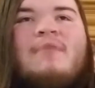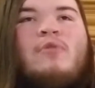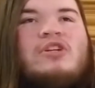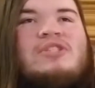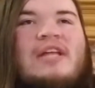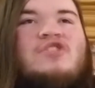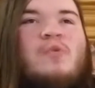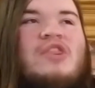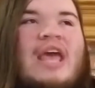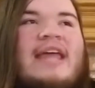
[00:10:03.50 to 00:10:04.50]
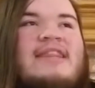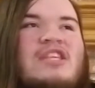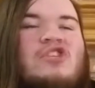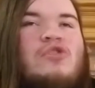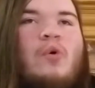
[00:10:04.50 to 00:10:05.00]
more sense within
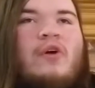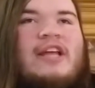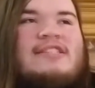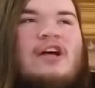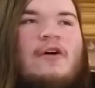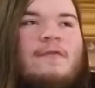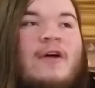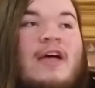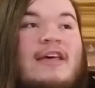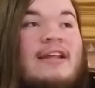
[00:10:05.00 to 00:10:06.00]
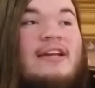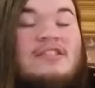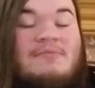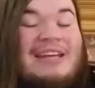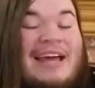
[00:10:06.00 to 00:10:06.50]
the story itself. That
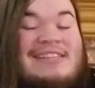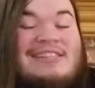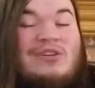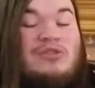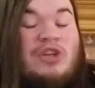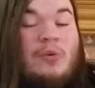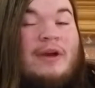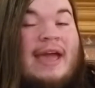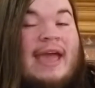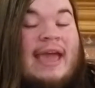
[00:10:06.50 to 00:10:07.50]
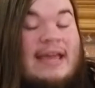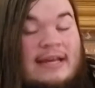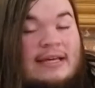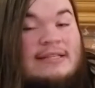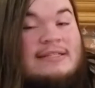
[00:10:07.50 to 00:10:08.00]
doesn't mean I still don't hate
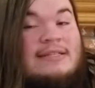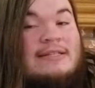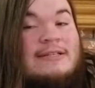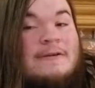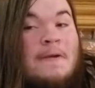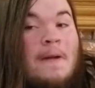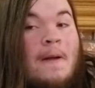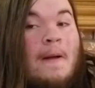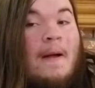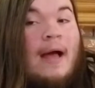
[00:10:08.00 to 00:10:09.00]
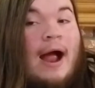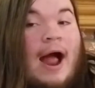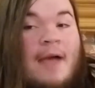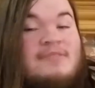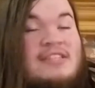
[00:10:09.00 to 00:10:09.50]
it.
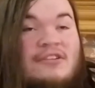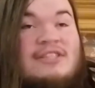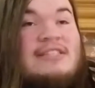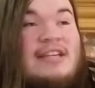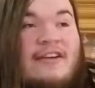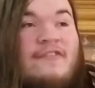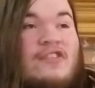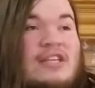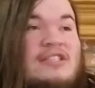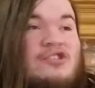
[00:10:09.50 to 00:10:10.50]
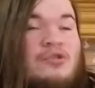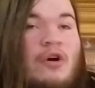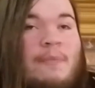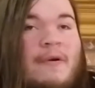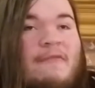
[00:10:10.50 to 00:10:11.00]
I'm still sick of this
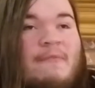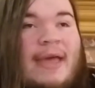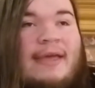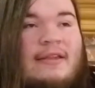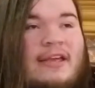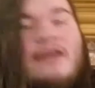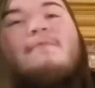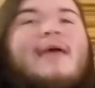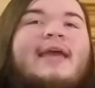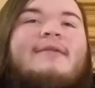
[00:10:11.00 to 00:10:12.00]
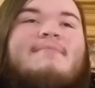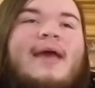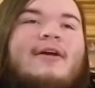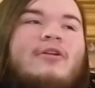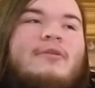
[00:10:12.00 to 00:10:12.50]
trope of main
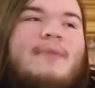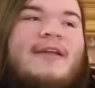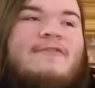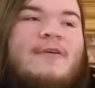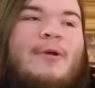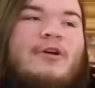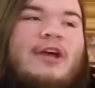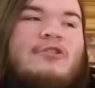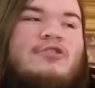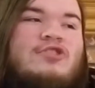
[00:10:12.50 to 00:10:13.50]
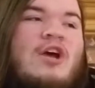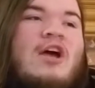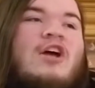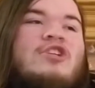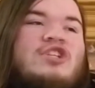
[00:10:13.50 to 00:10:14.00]
male and main female characters
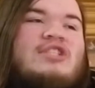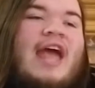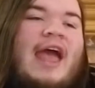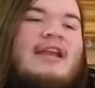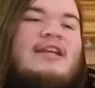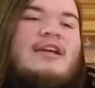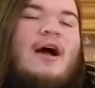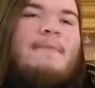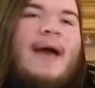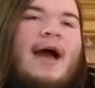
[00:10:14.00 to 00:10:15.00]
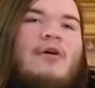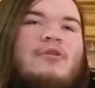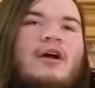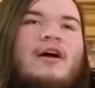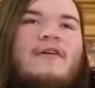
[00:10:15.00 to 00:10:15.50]
just ending up
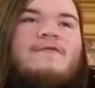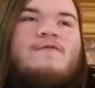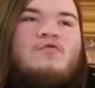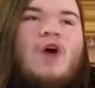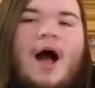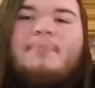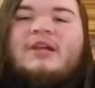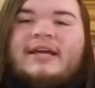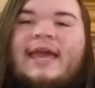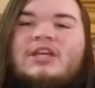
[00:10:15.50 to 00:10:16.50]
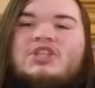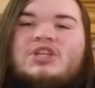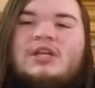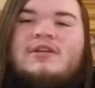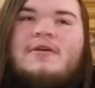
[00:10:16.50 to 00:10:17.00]
out of
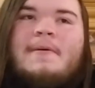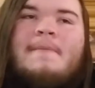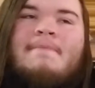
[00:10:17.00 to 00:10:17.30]
obligation.